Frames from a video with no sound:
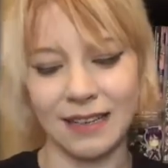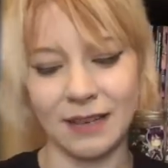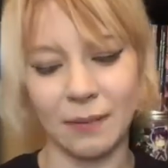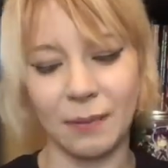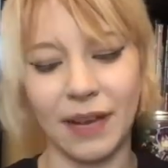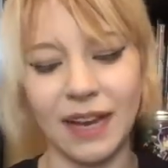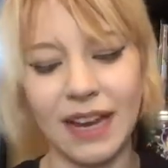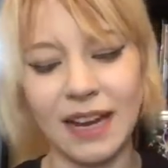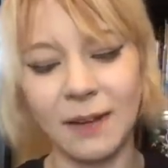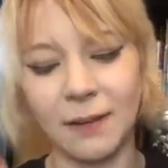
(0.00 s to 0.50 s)

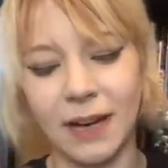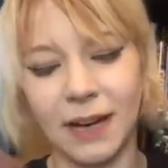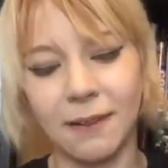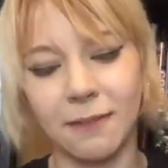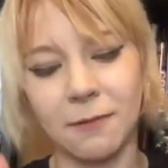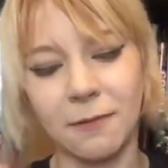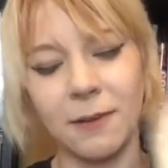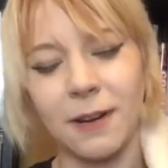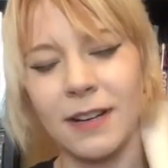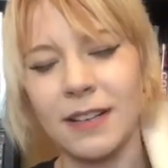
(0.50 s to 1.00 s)
But anyway,
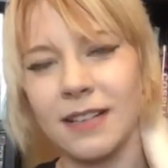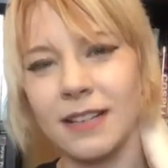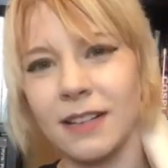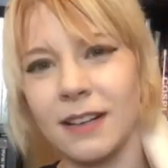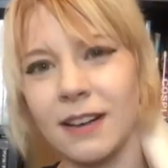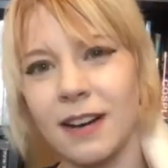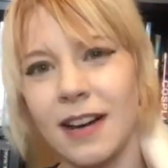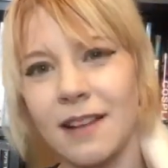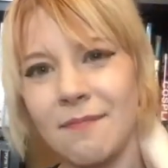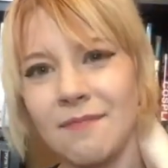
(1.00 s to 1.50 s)
for
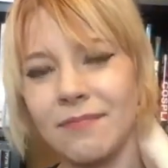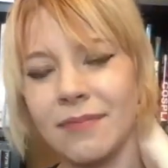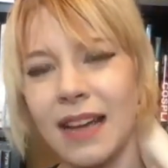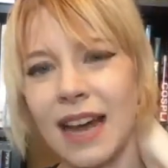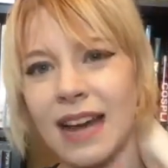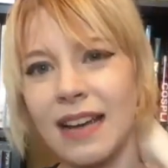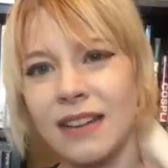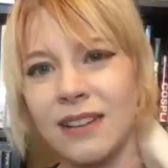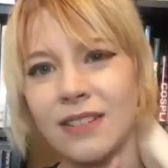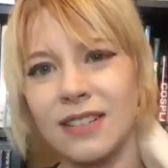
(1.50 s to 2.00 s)
Azura,
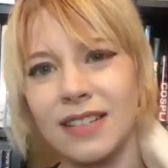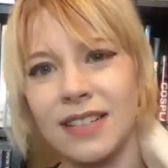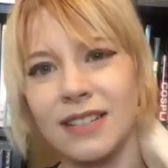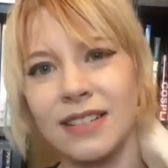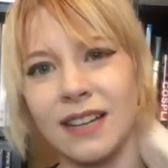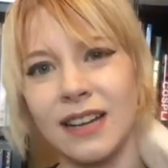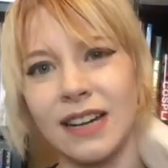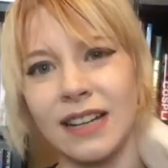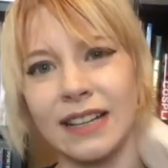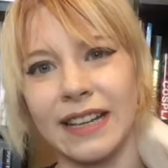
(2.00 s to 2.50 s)
I use this
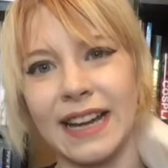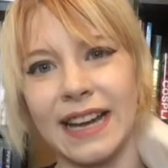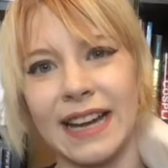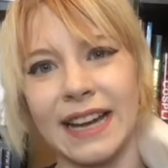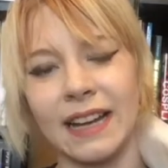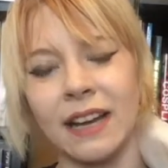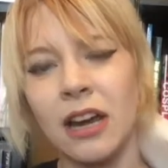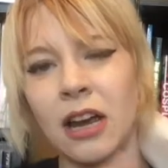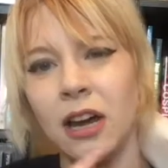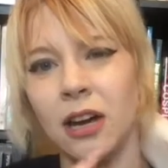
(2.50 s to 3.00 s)
on
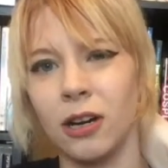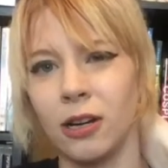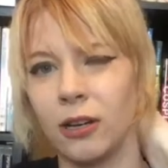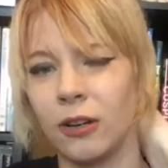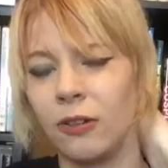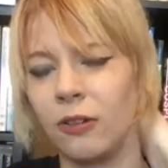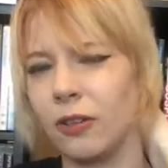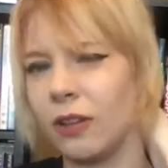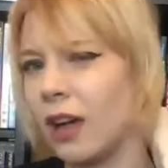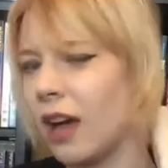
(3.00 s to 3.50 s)
like her
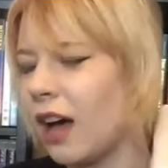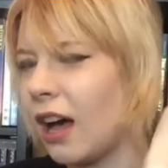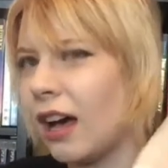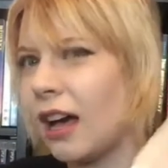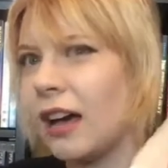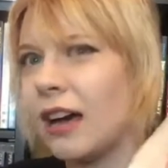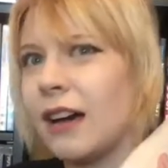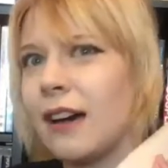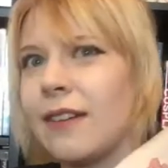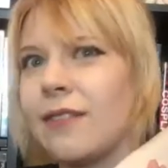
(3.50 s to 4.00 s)

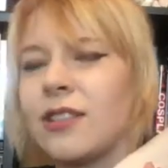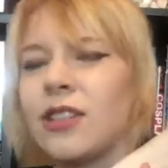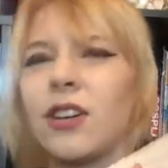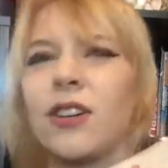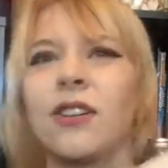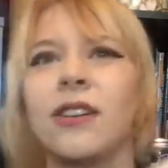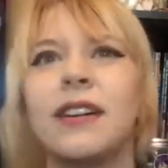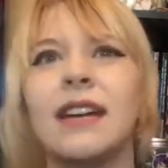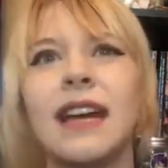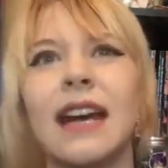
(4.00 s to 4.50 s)
gloves, her
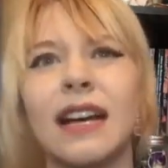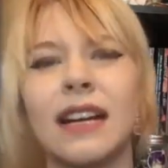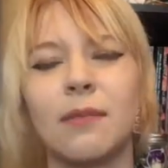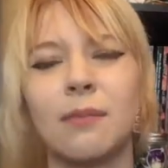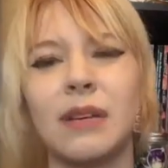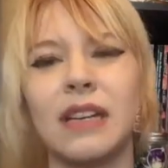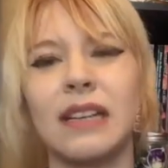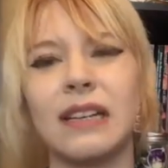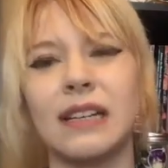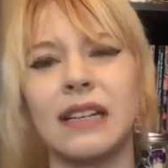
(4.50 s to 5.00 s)
neck
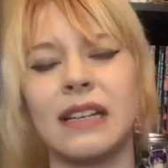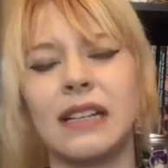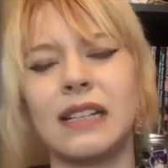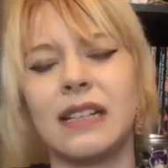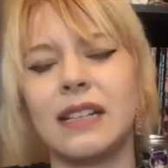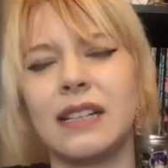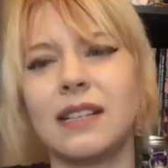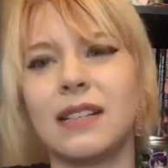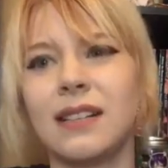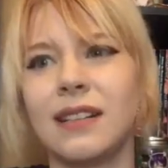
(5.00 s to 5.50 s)

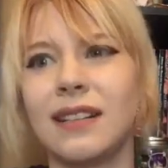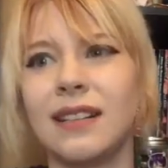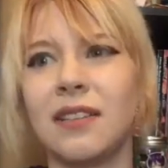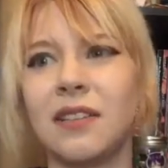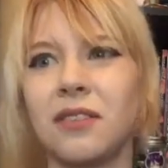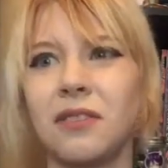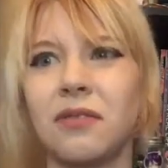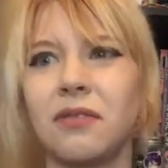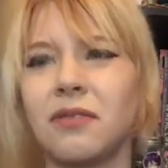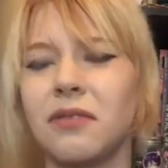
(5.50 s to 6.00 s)
piece,
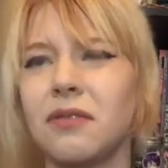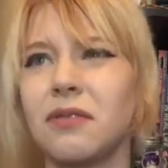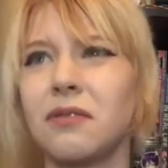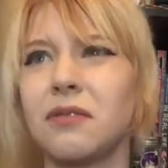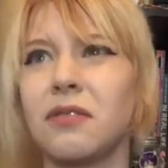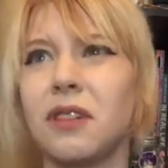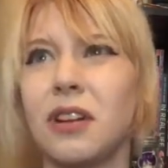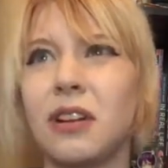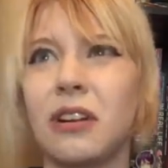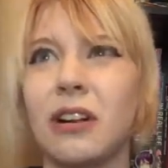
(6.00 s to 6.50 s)

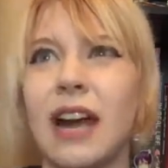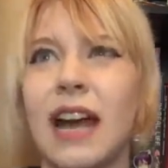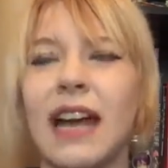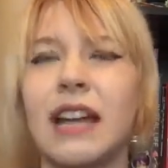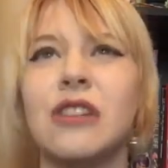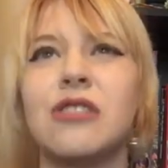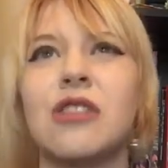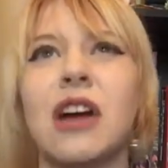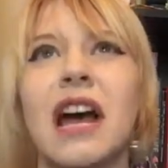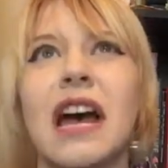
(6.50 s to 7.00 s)
her
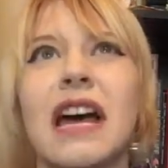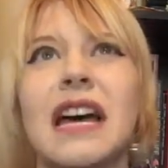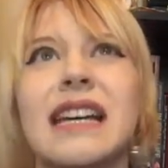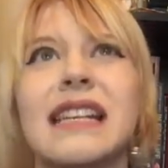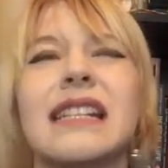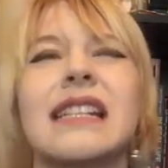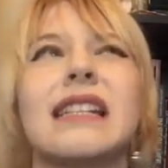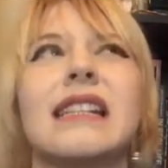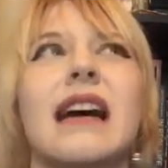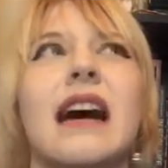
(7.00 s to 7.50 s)

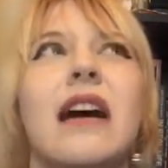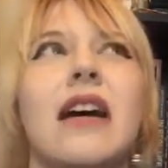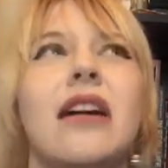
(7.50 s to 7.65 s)
headdress,